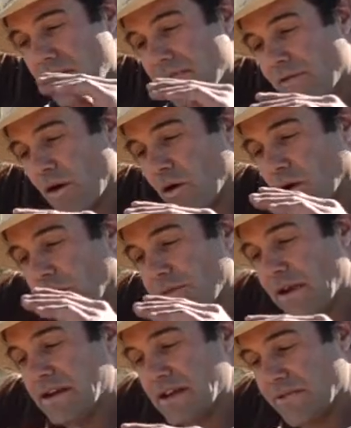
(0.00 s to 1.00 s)
felt over
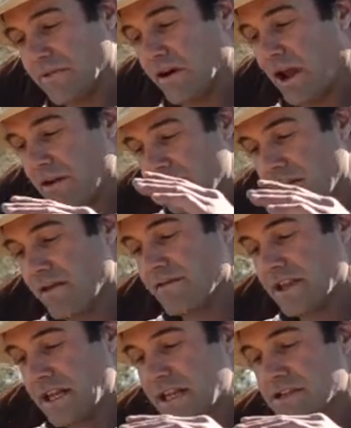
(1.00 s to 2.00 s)

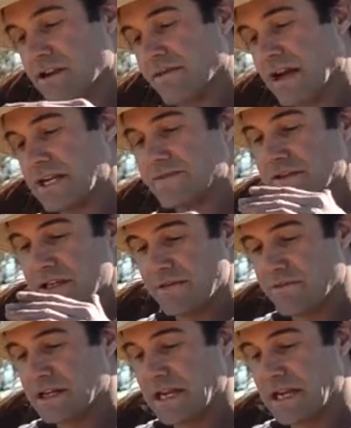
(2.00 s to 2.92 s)
the years I've asked for different